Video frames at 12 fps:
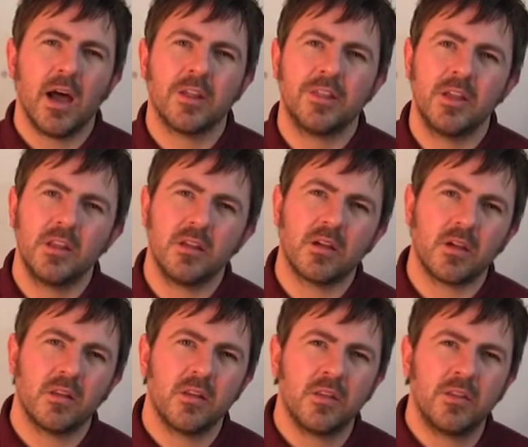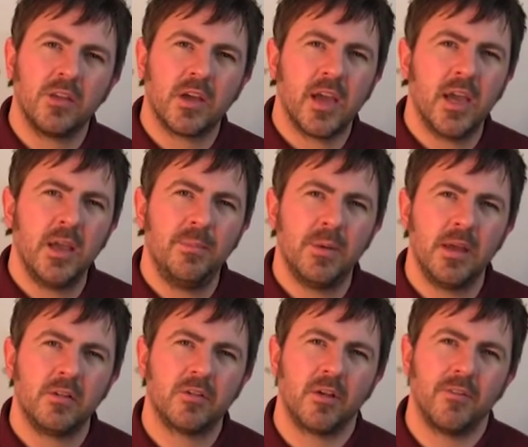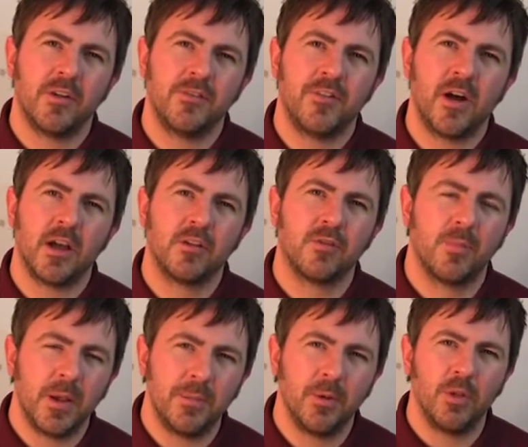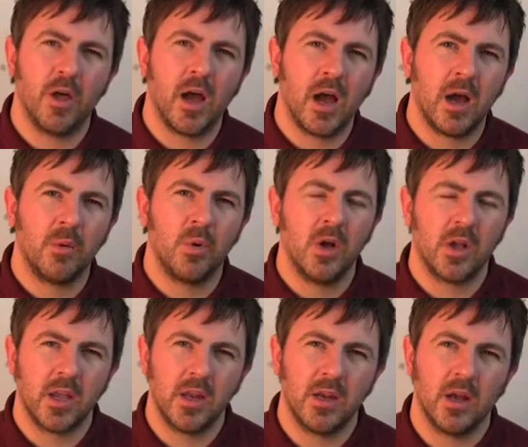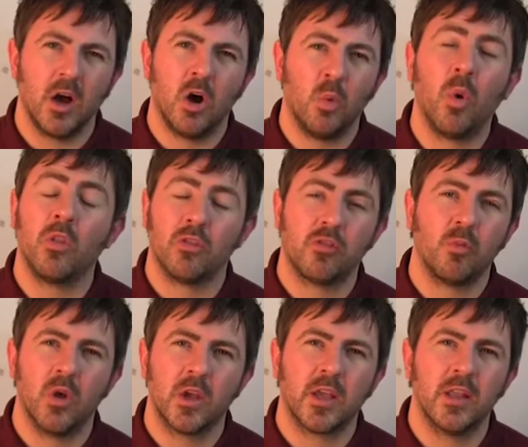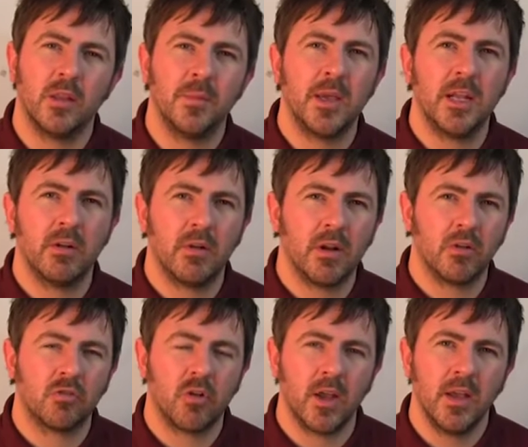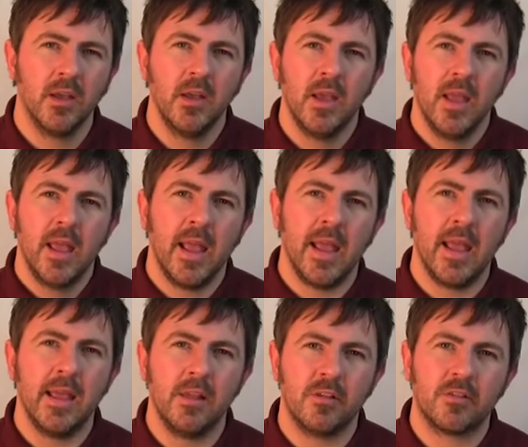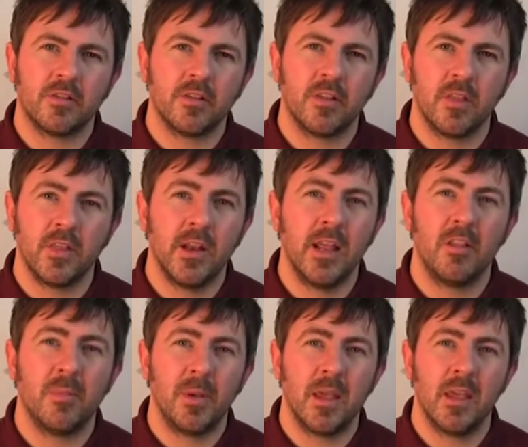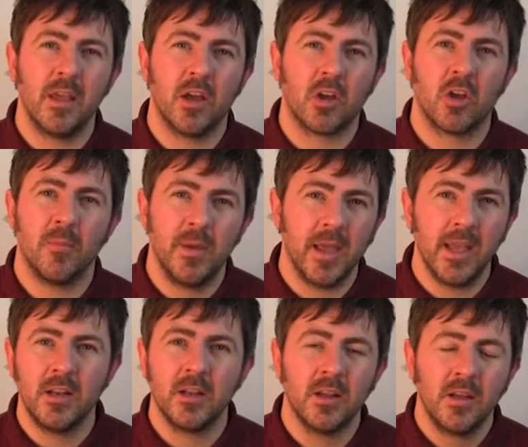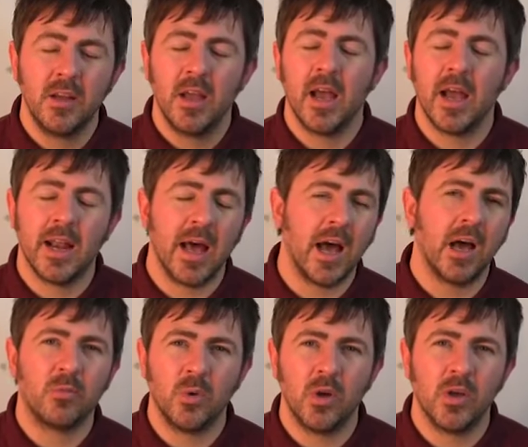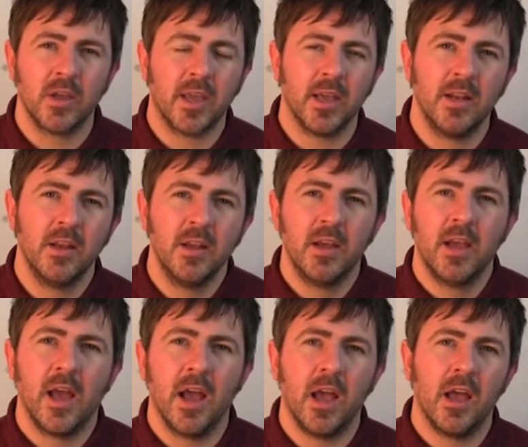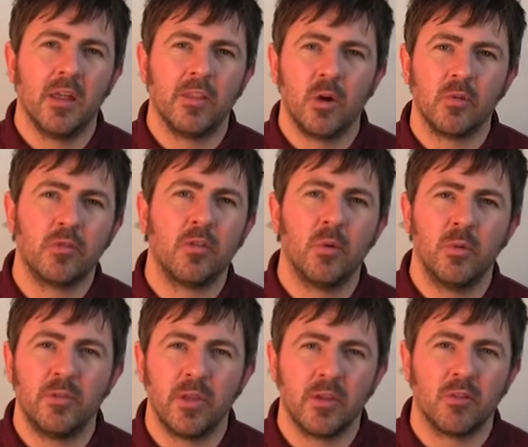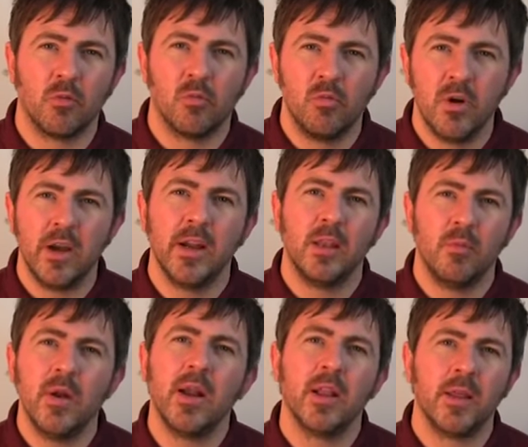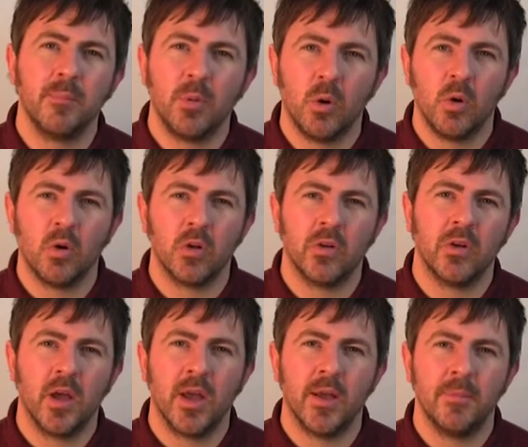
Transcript: I think the key piece of advice for people that are working or want to work in the media industry is that they need to be committed and hardworking. Those two things are really, really important.